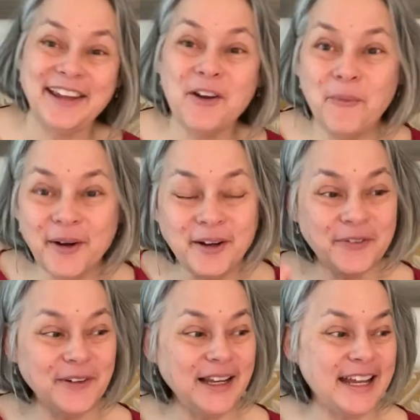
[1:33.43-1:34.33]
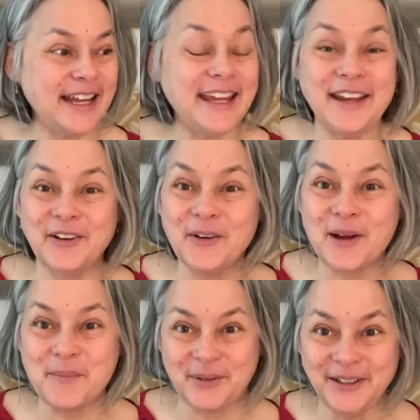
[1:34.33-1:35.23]
you work for like a year on
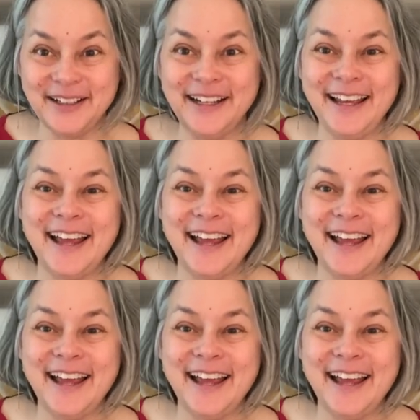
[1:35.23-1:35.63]
a book,